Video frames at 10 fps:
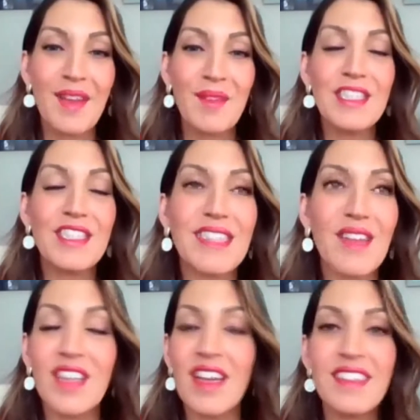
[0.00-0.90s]
we just
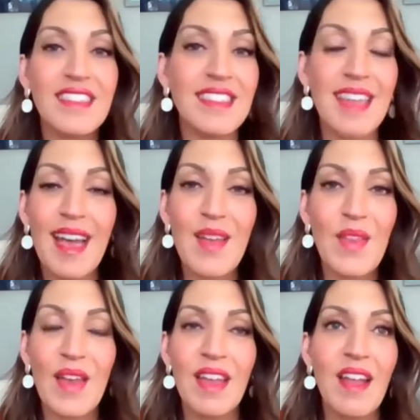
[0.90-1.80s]
have to understand
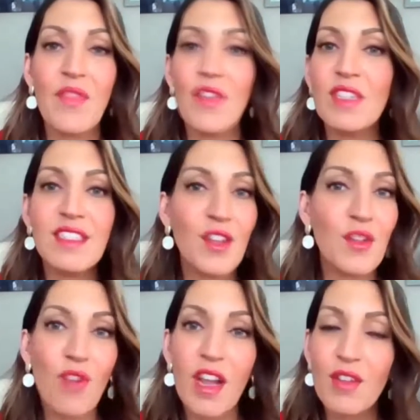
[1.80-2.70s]
that there is no
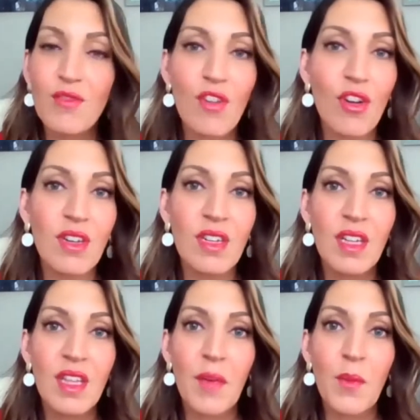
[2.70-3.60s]
right and wrong,
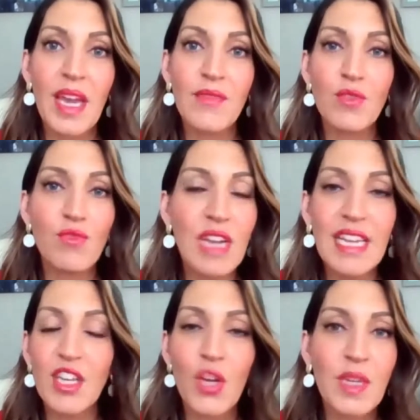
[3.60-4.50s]
and we have to
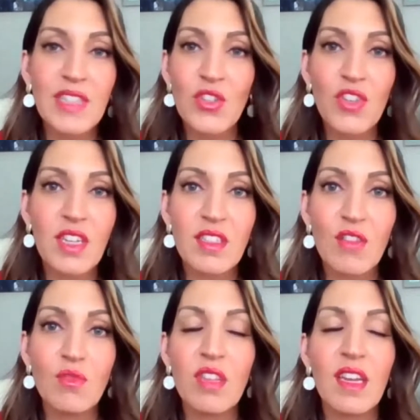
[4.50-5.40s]
really go easy on
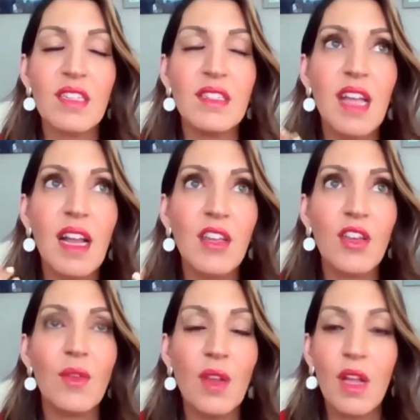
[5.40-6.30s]
ourselves, because I can tell
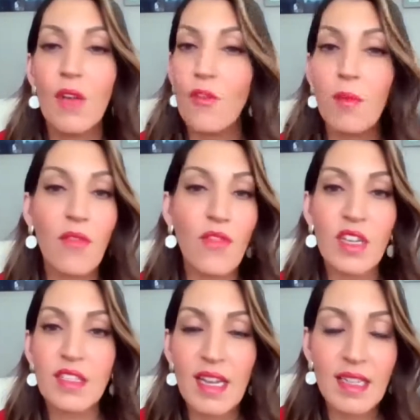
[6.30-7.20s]
you from my
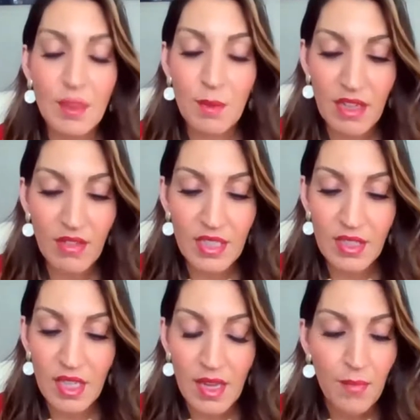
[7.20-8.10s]
first-hand
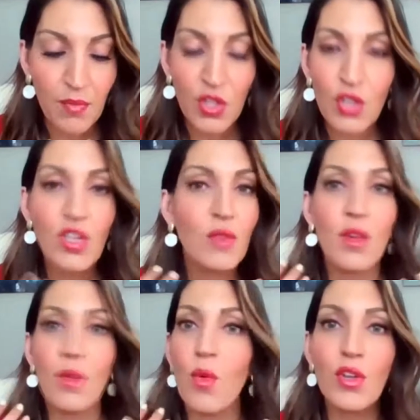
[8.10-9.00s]
experience, you don't
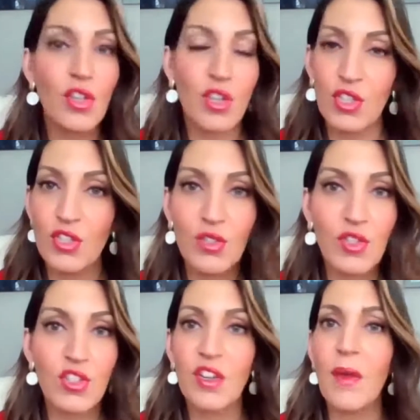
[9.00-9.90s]
know what you're going to do,
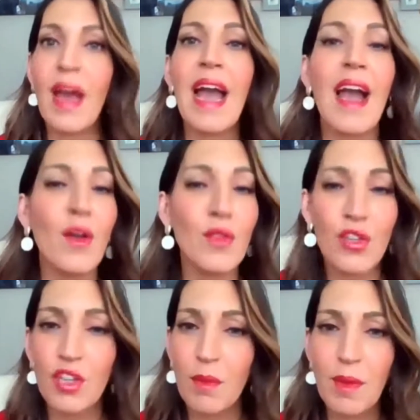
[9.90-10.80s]
you don't know how you're
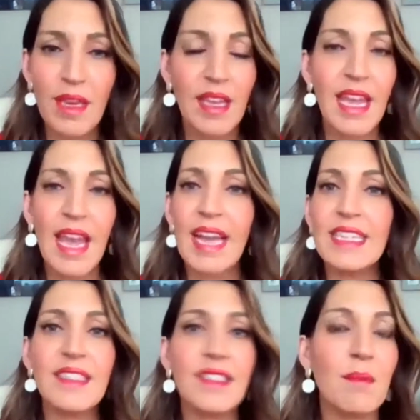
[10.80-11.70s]
going to be, and
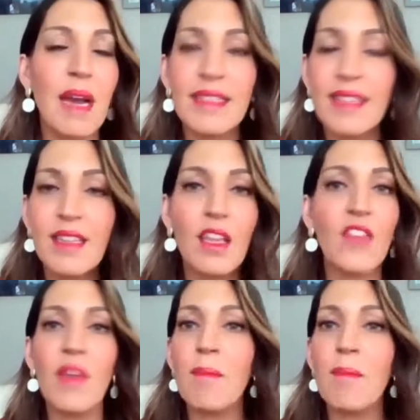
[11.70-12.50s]
it doesn't matter. None of it